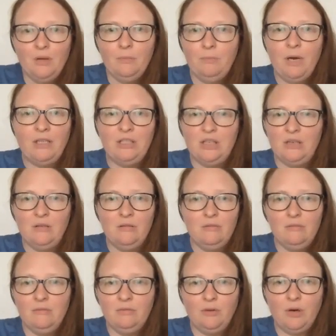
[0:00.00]
budget
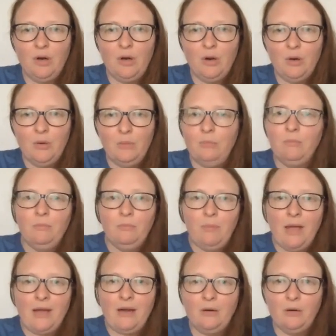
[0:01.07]
for a home
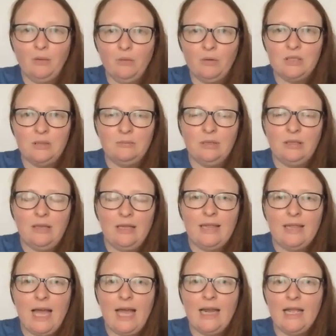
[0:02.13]
better or something like
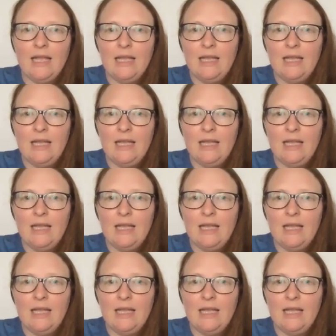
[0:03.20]
that.